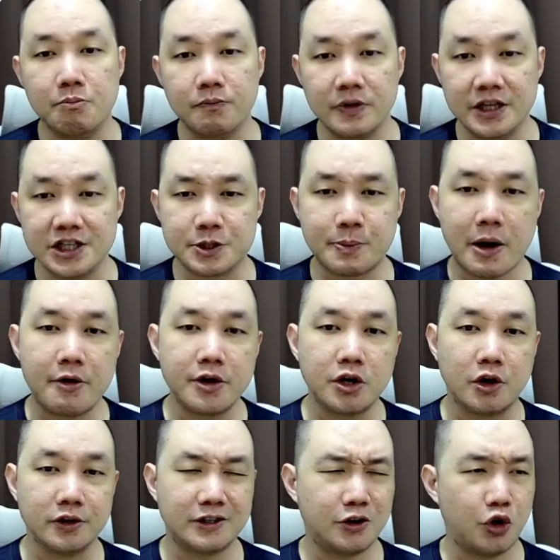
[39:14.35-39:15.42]
Inspiring
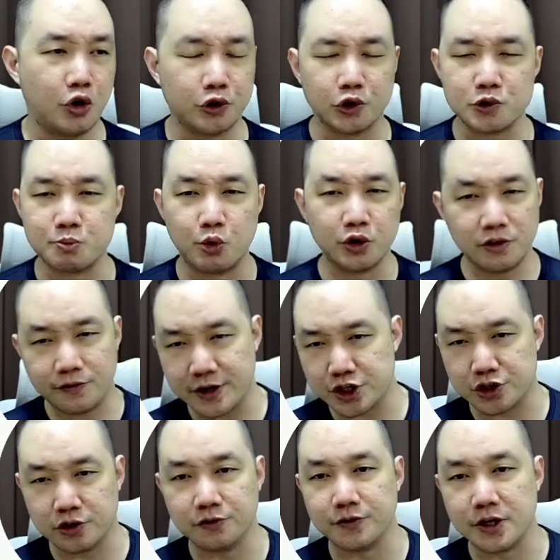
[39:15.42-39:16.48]
content, all those
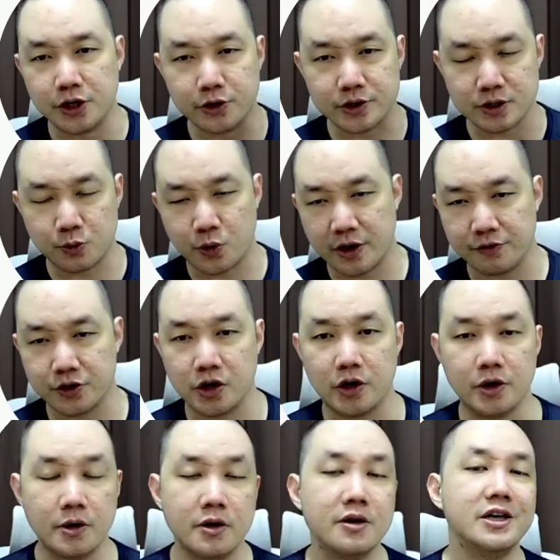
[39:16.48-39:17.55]
motivational videos and whatever, not
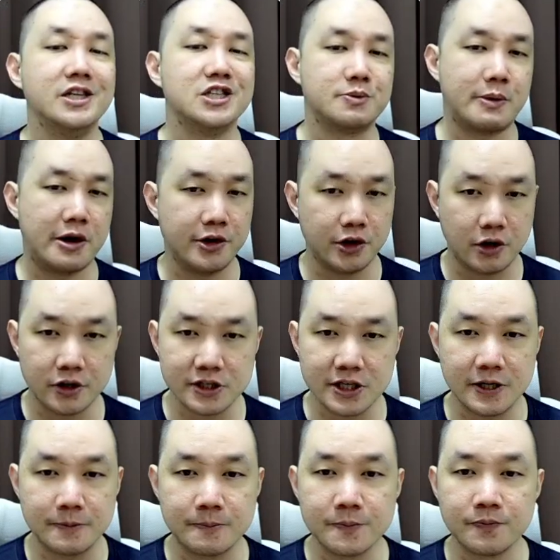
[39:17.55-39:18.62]
inspiring content.